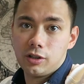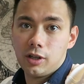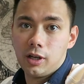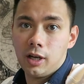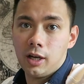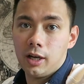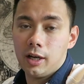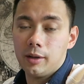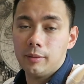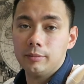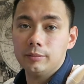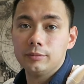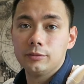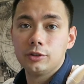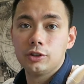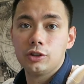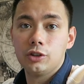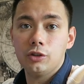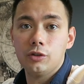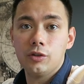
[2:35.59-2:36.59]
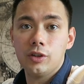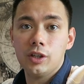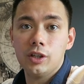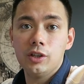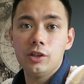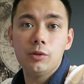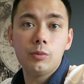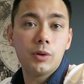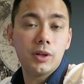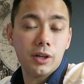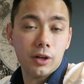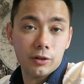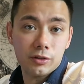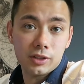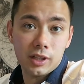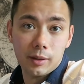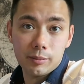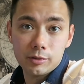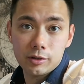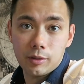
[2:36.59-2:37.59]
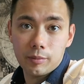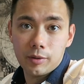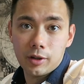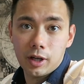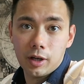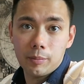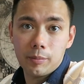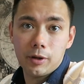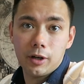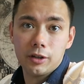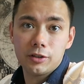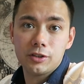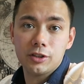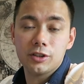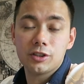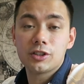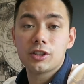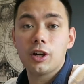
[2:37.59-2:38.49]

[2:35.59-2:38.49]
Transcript: to the new Windows laptop that I purchased.